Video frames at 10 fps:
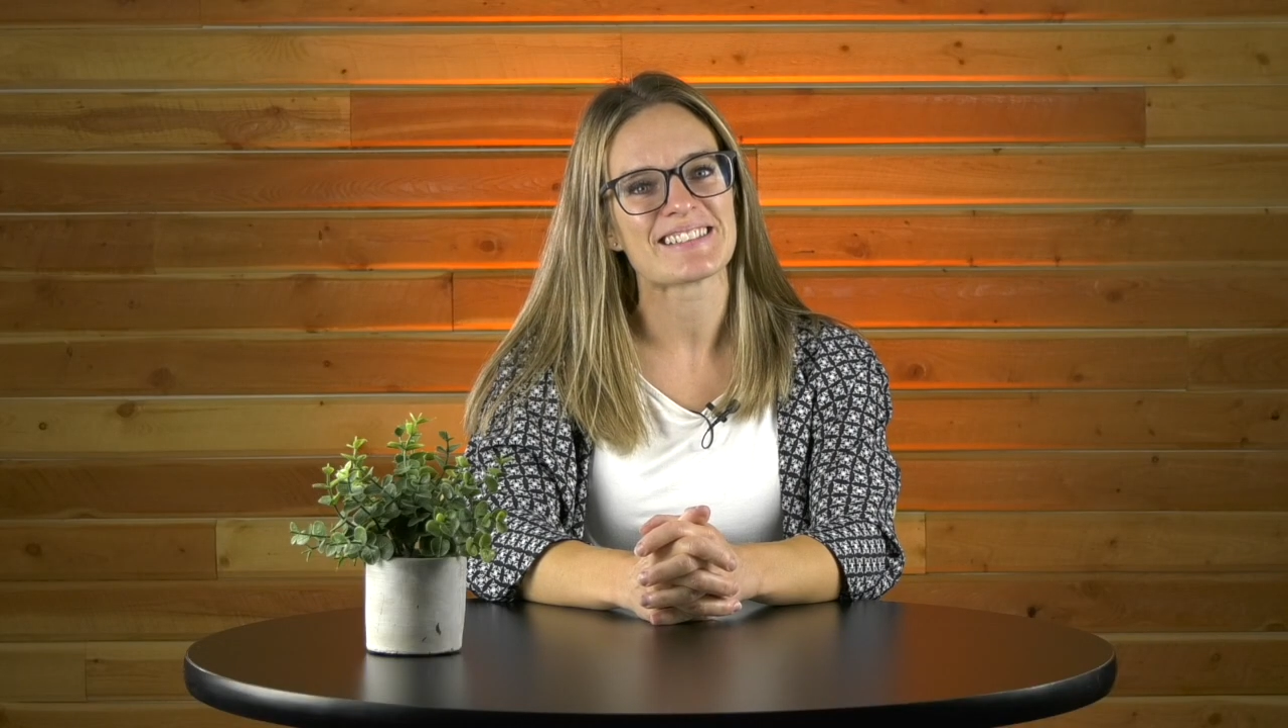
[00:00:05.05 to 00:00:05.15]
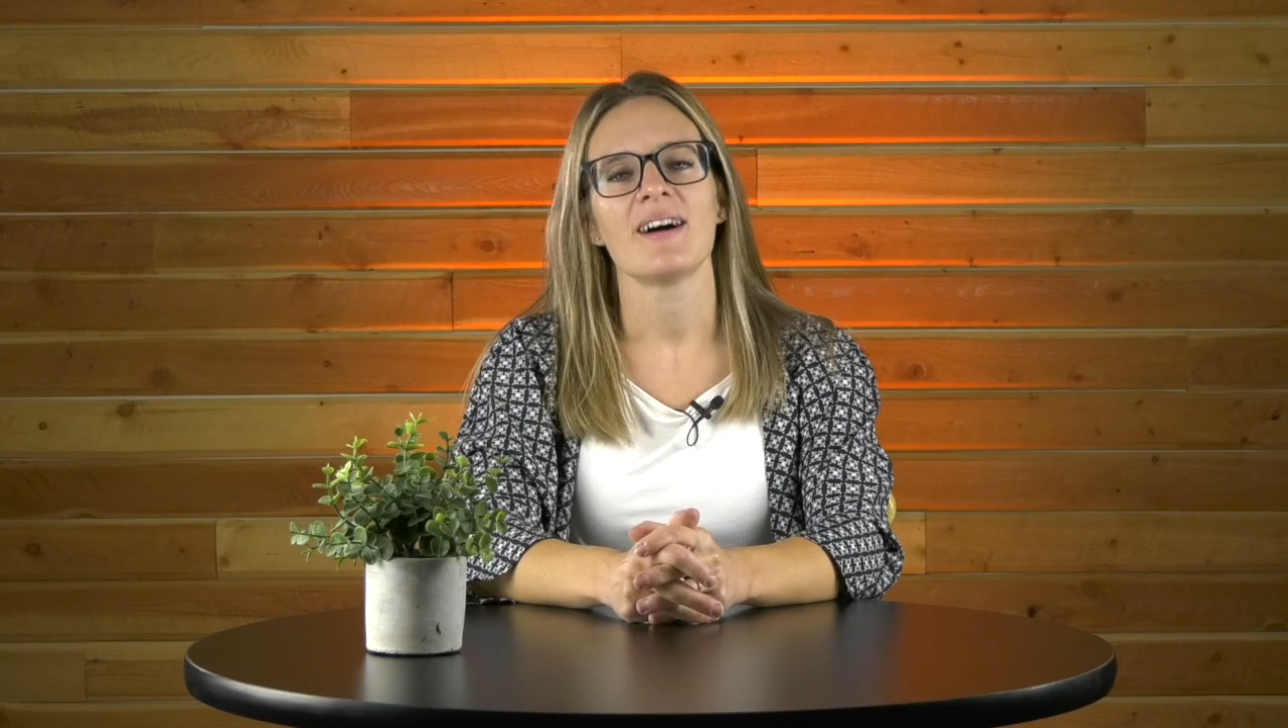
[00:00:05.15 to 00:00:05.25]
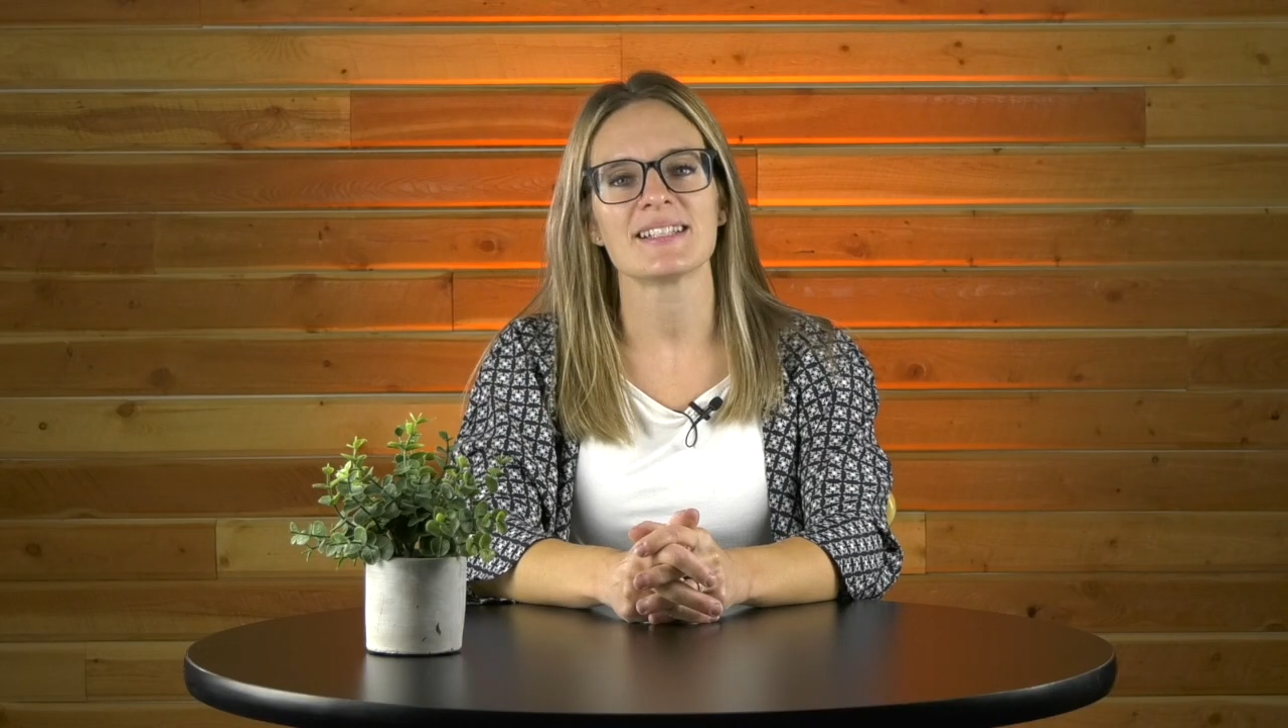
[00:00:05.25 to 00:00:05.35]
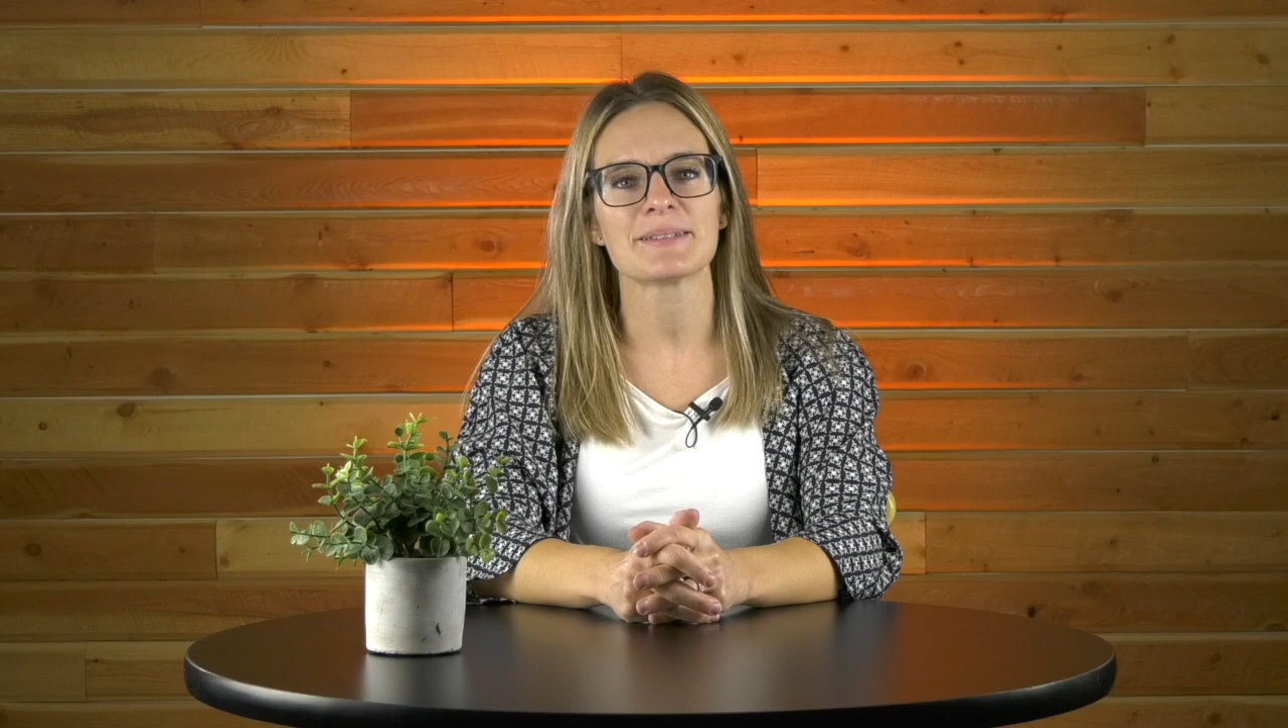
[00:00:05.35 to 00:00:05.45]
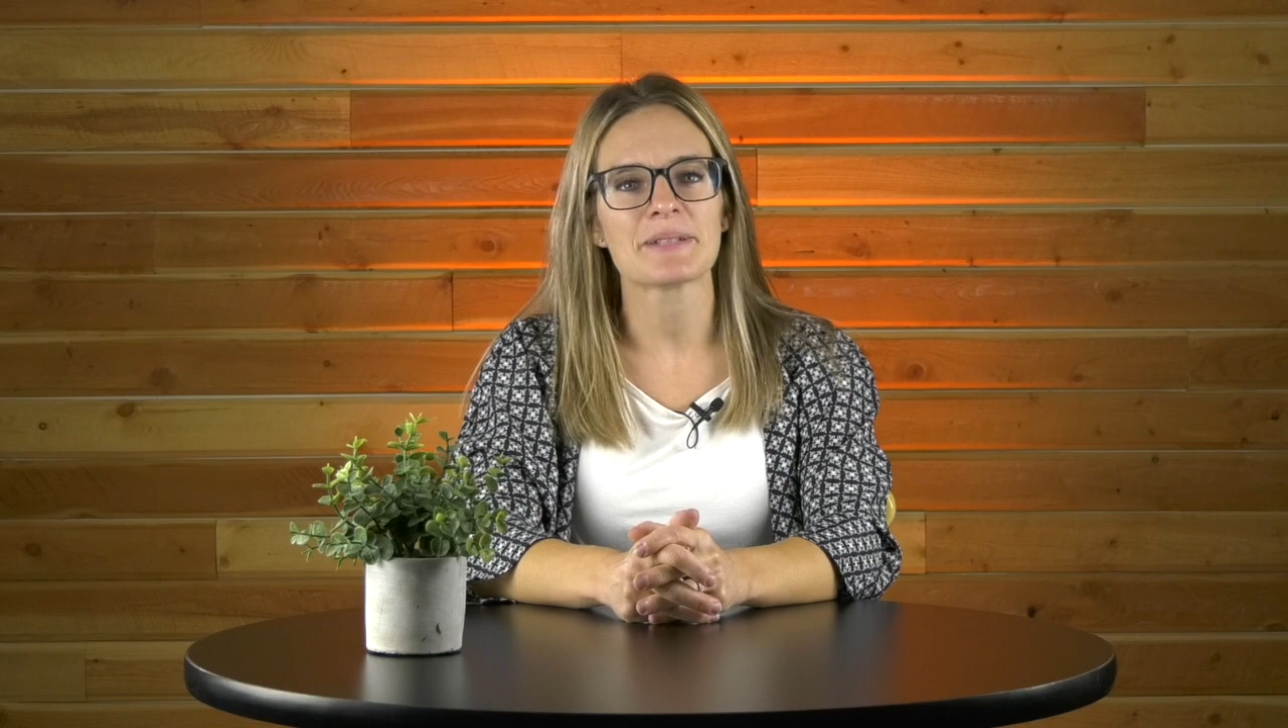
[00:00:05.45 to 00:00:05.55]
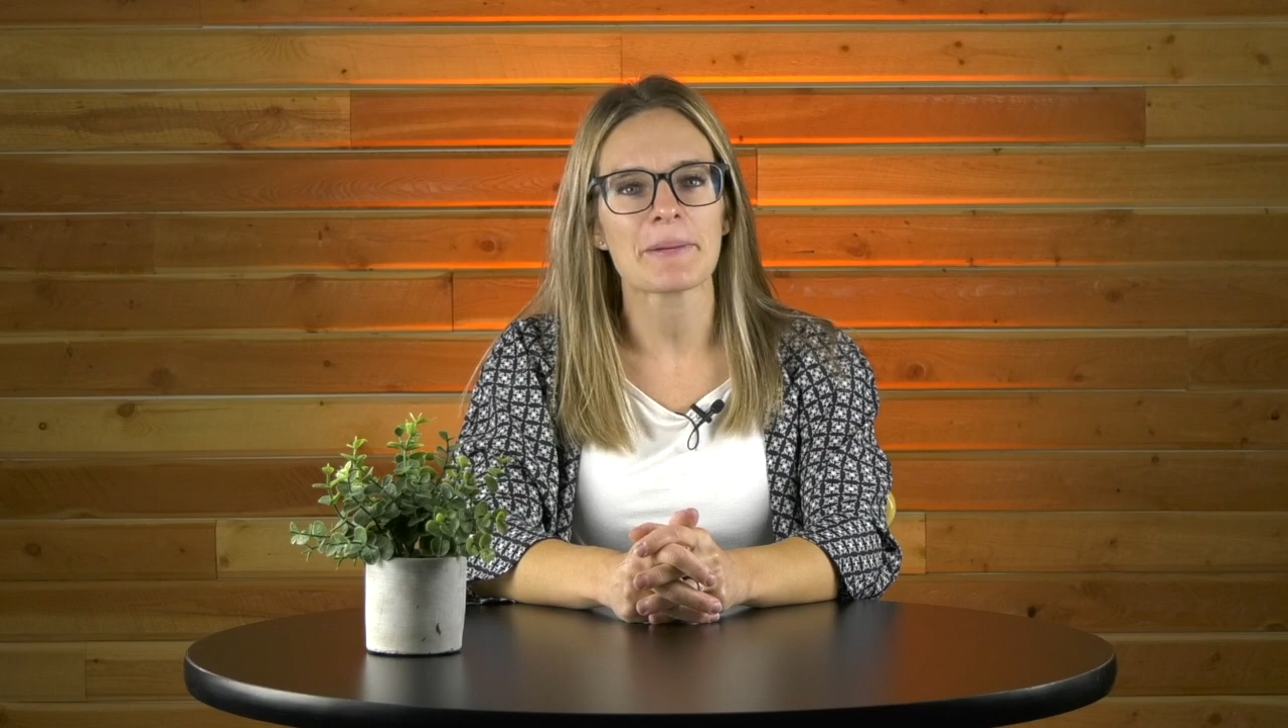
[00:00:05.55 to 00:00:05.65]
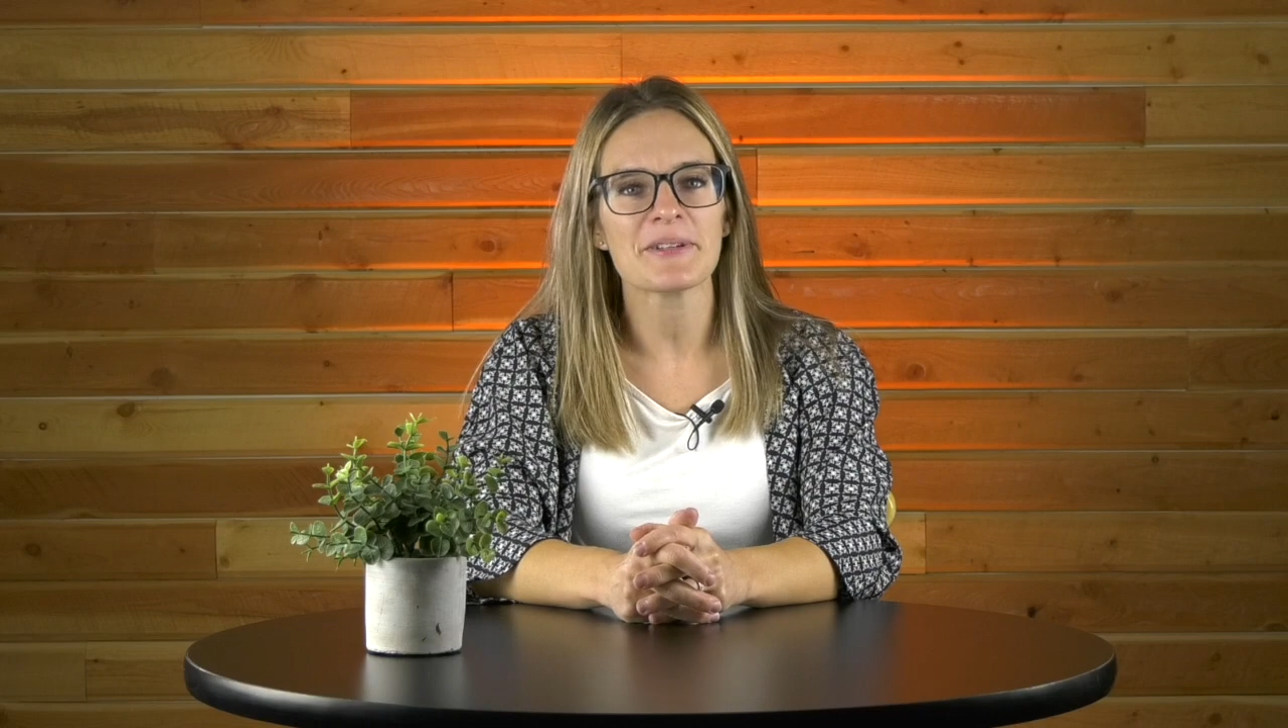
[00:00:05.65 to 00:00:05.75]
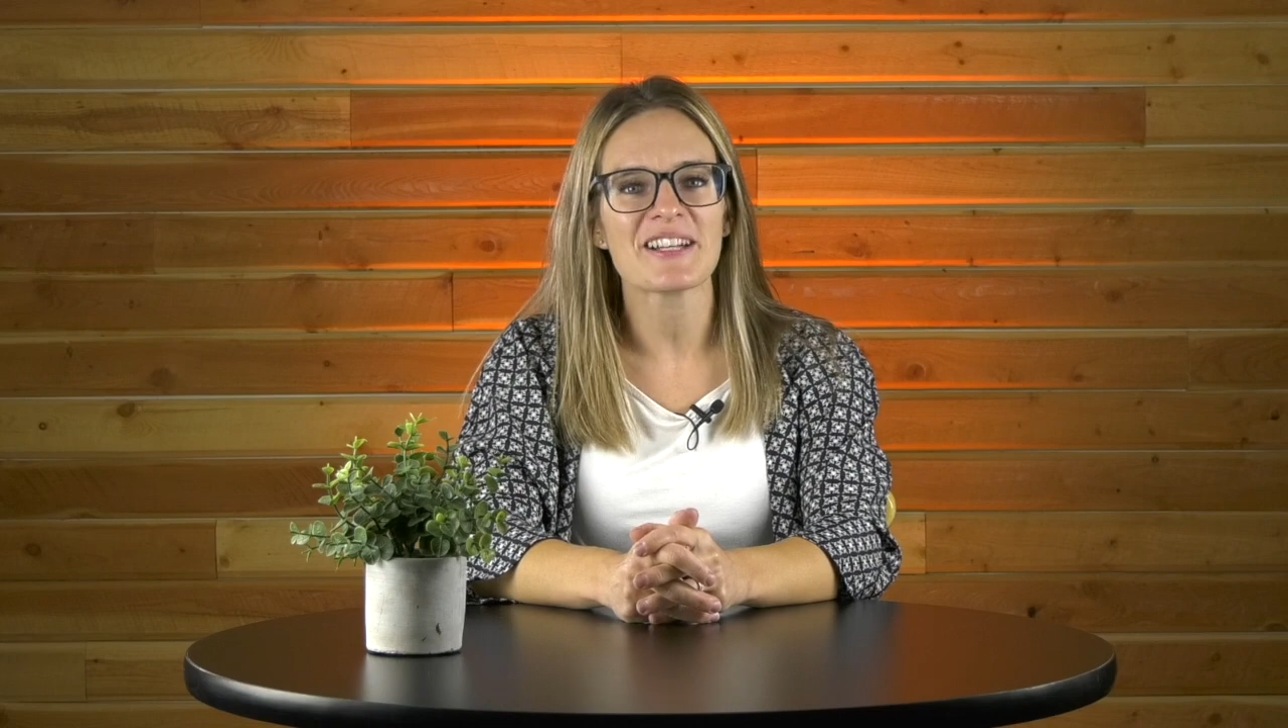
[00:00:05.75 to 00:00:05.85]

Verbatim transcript: On September